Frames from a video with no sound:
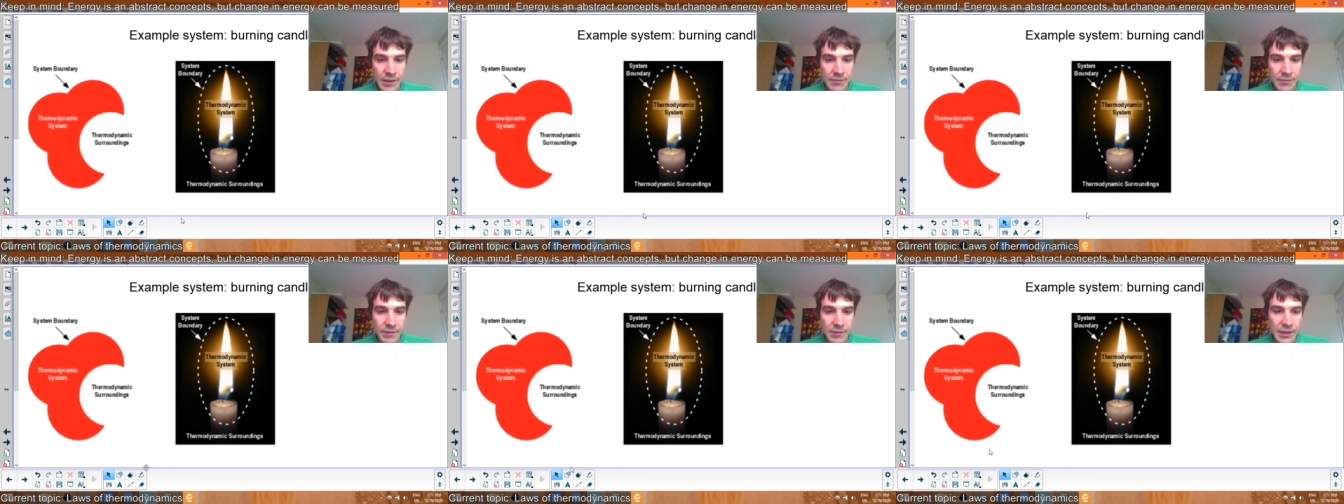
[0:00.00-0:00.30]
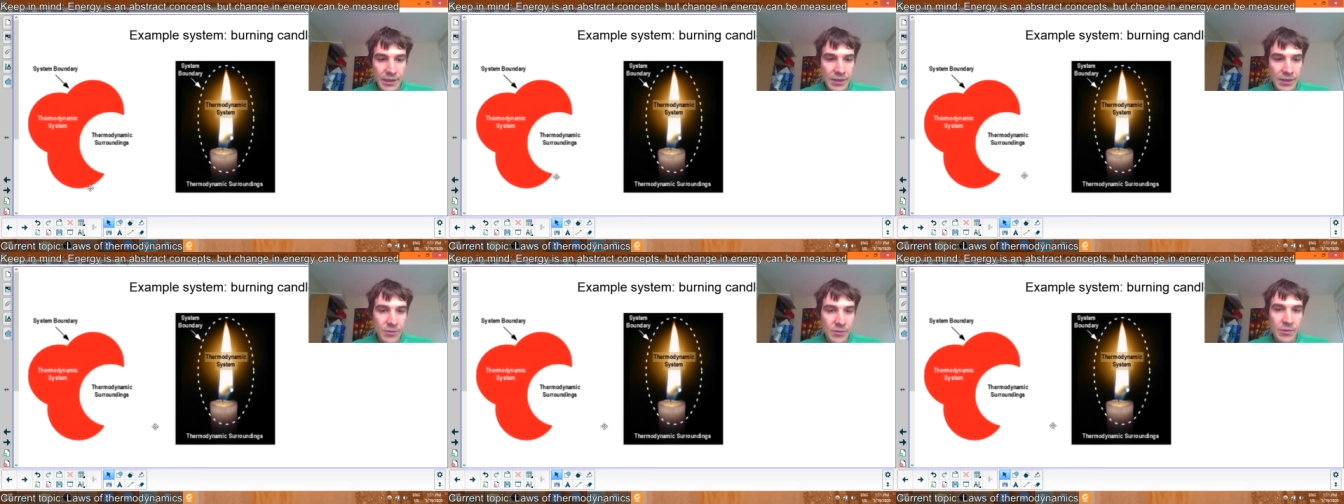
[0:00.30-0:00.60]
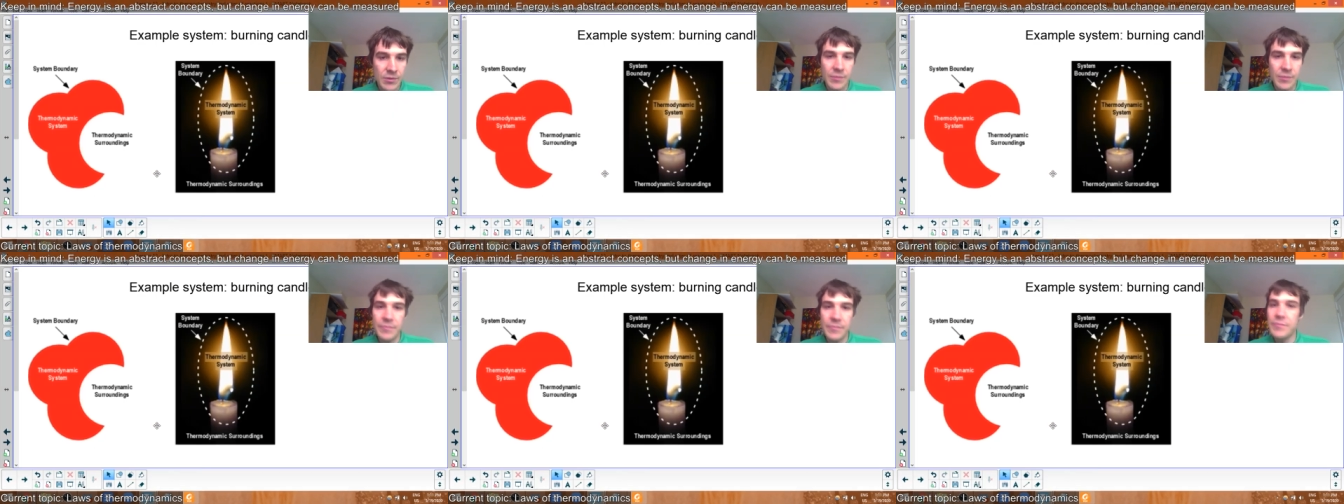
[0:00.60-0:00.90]
really
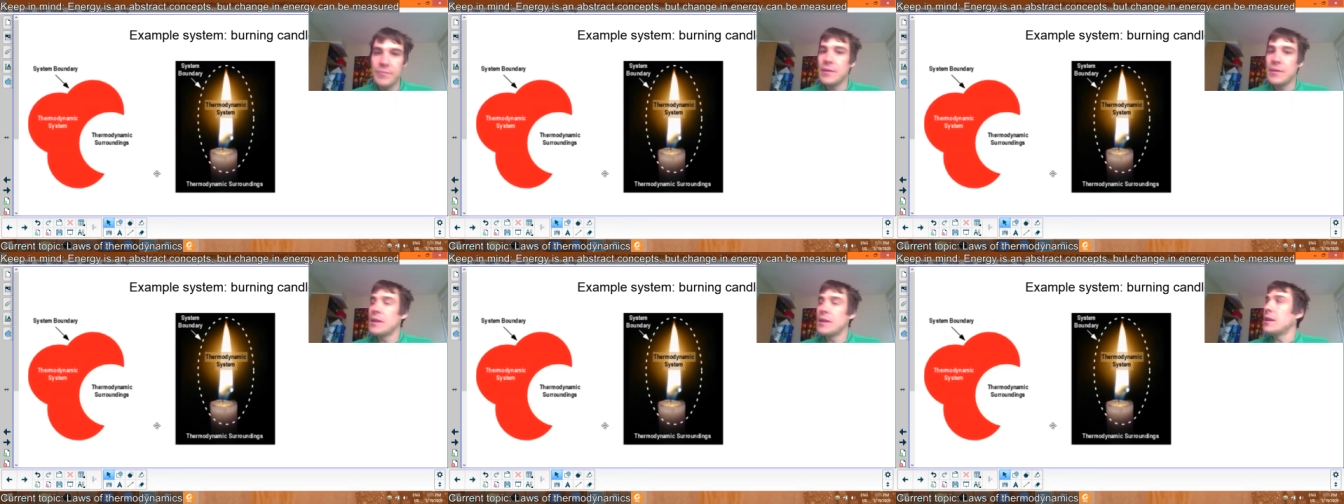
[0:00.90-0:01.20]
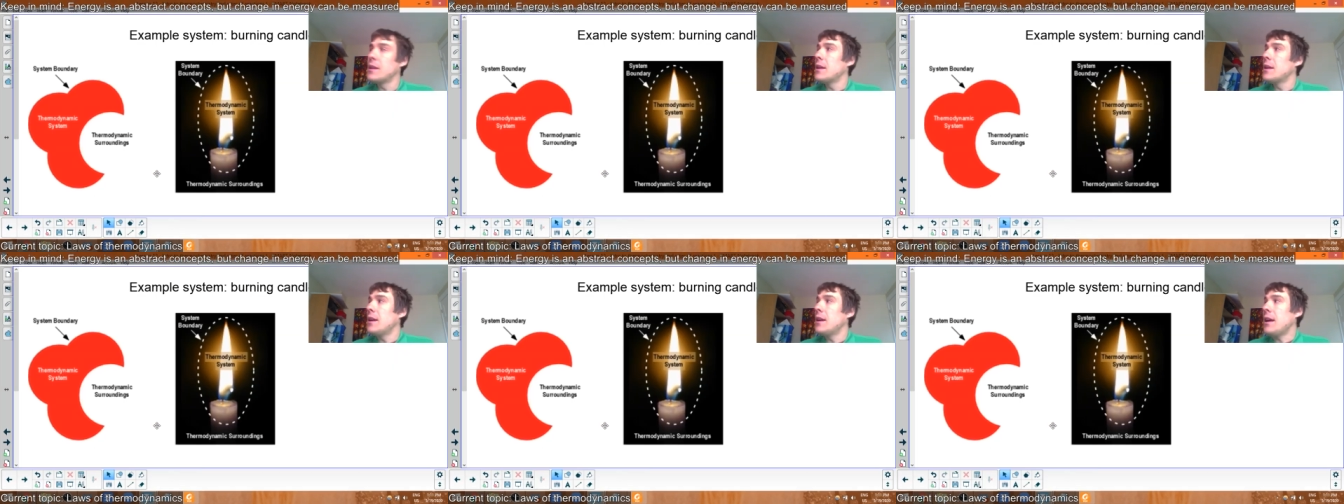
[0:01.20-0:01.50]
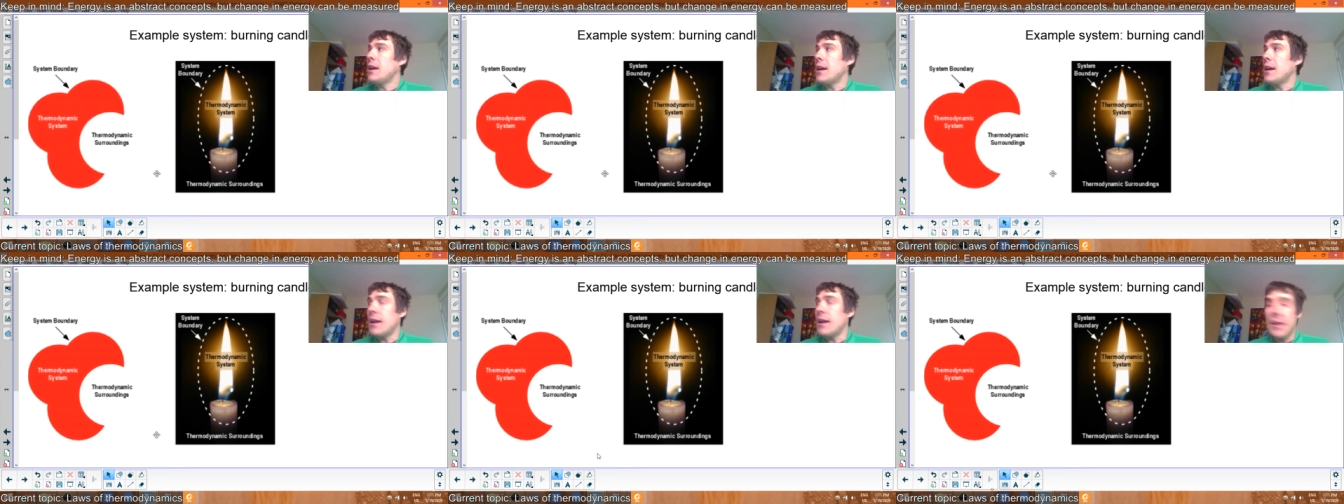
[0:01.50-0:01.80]
cool.
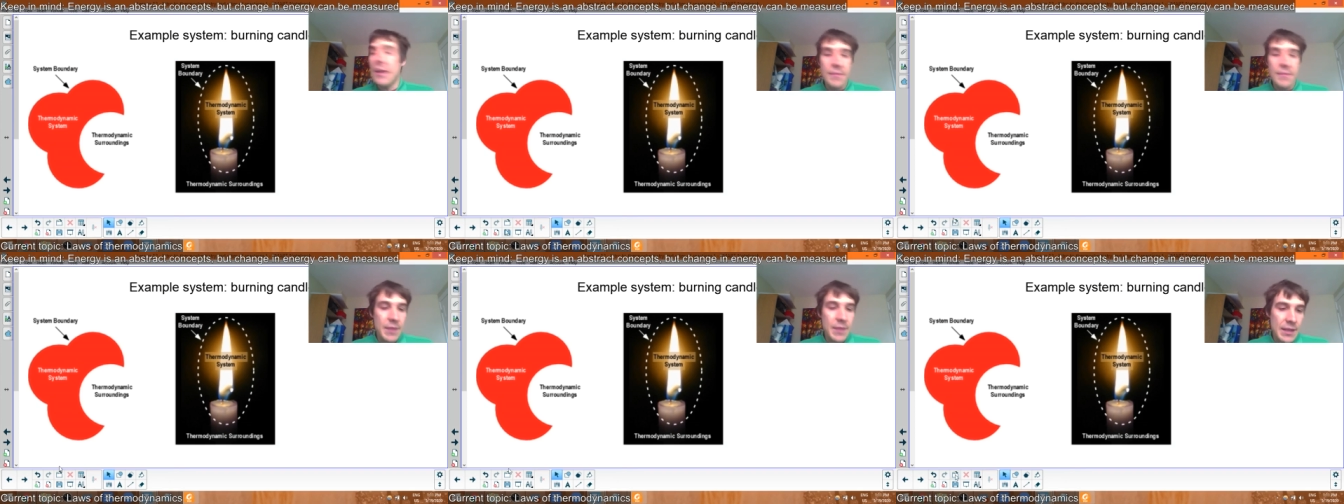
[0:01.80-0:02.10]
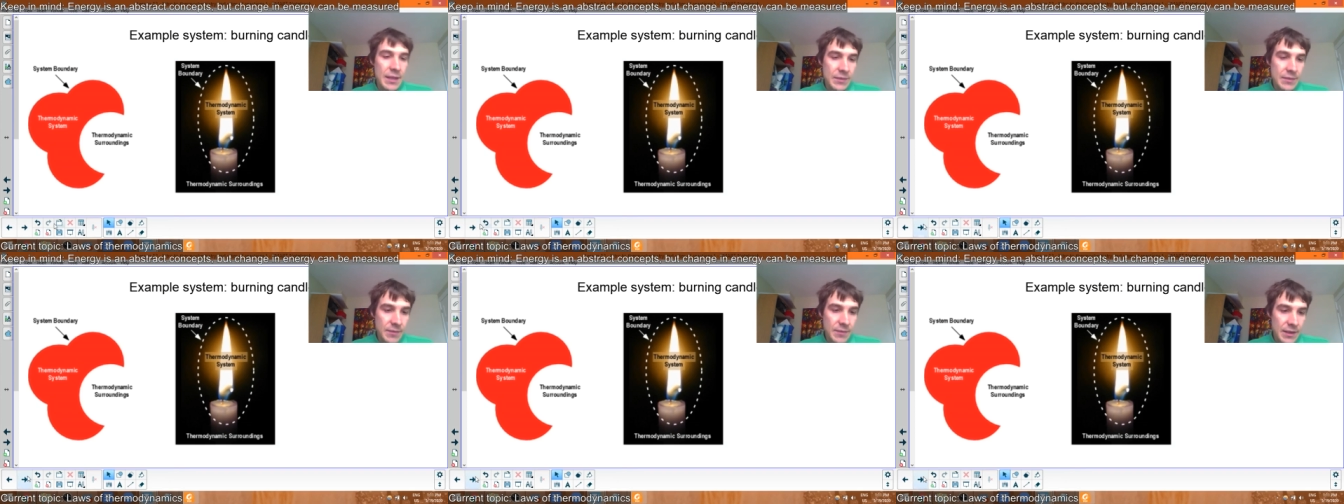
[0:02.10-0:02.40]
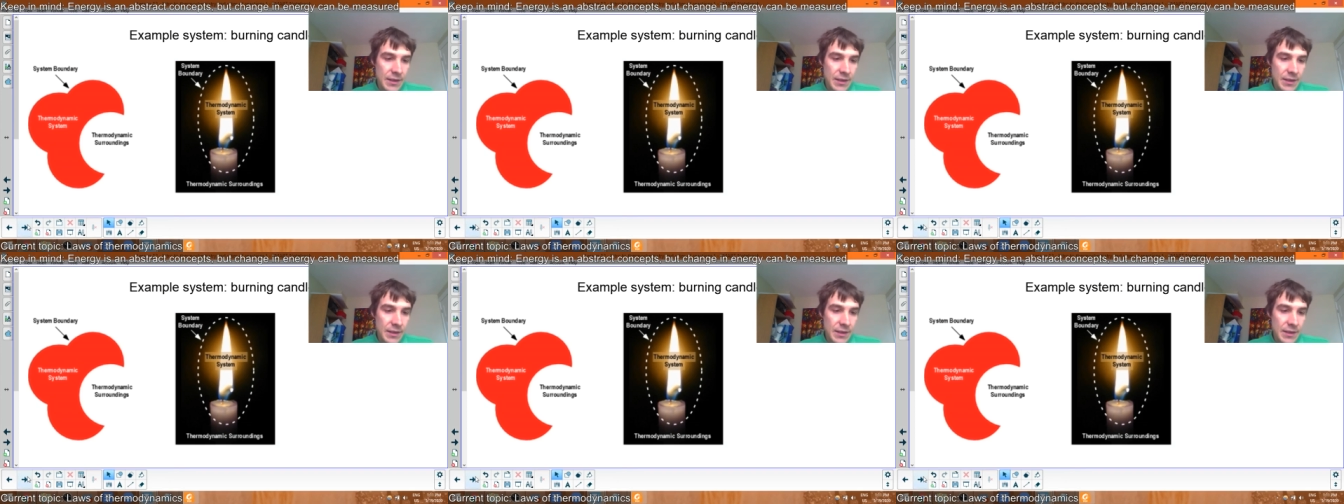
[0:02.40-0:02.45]
And that's where the